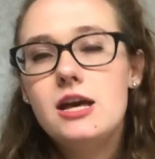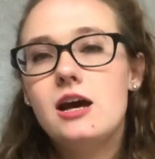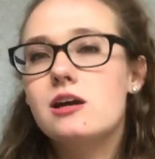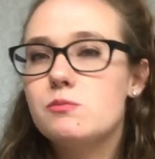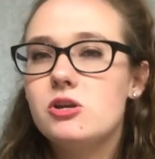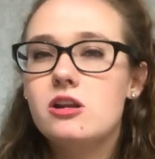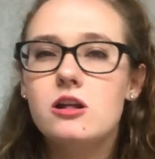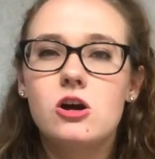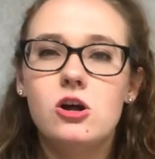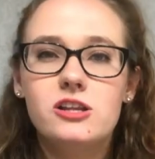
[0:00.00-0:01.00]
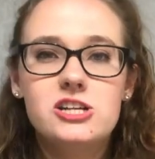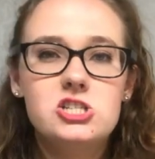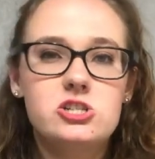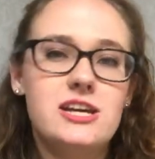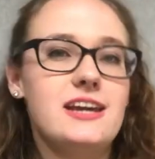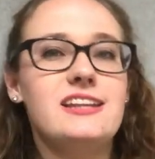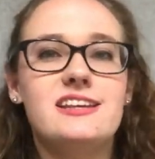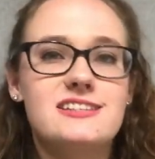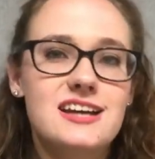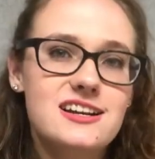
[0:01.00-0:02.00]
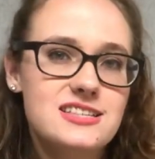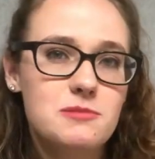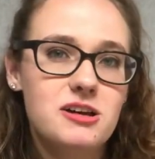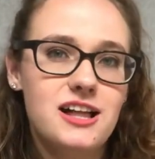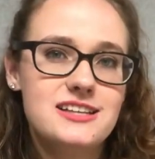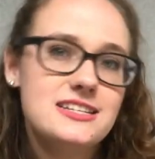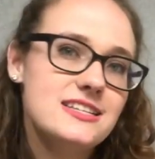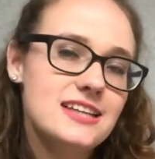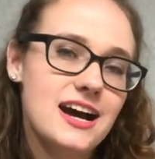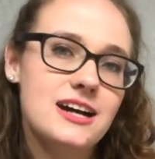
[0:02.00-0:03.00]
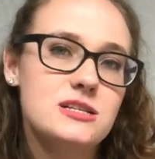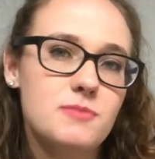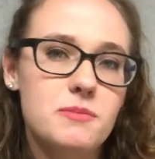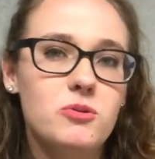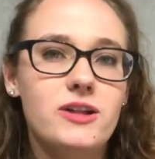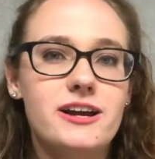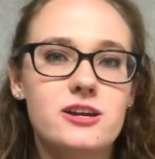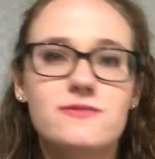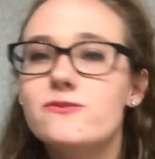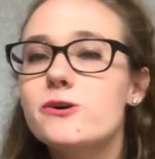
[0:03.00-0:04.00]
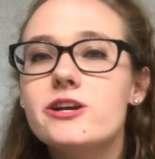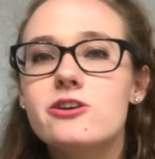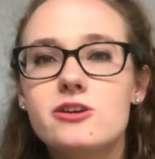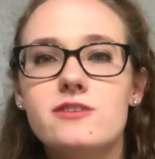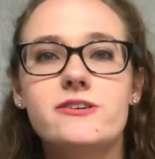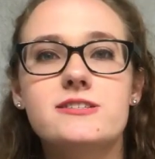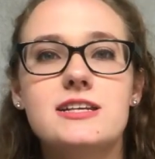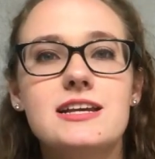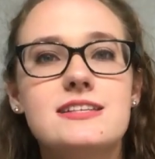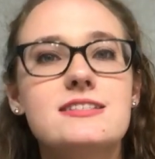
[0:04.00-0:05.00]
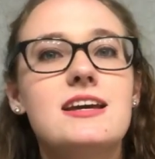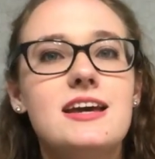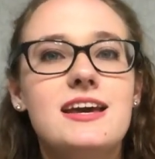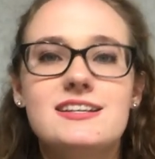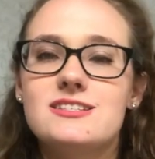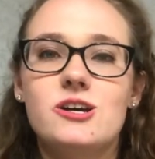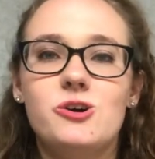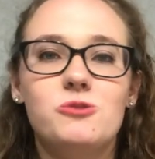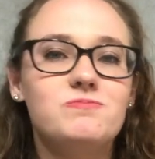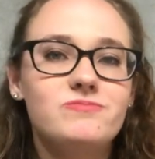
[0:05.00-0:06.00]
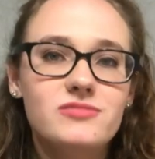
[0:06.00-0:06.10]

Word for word: a community college, you're taking the exact same classes as people at your four-year universities, so